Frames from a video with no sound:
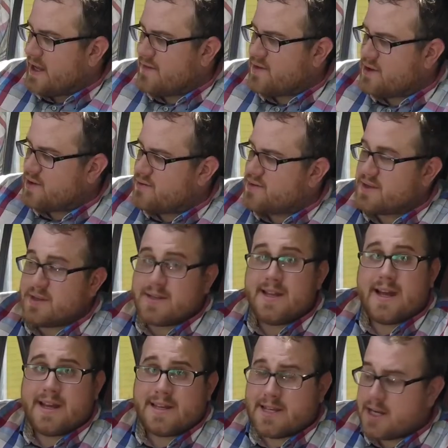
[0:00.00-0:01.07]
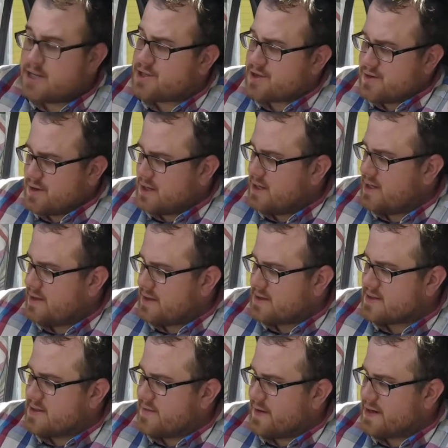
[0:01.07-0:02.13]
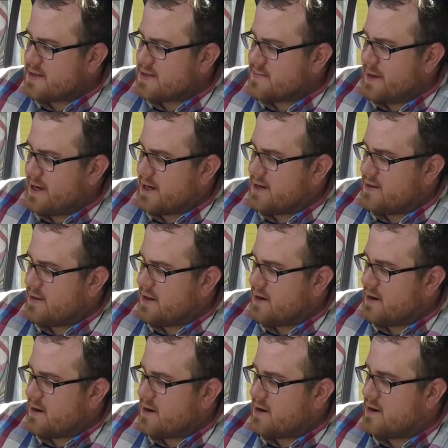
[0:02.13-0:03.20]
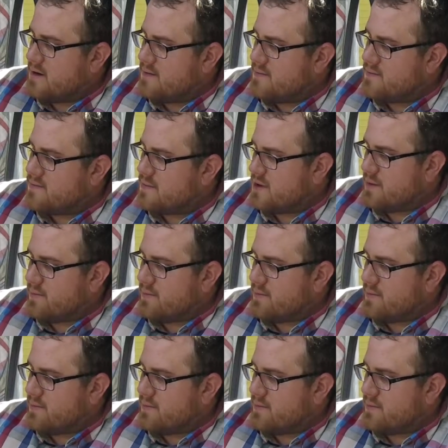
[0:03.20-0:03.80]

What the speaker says: have to use, it's not a touch screen, these devices back here, they are little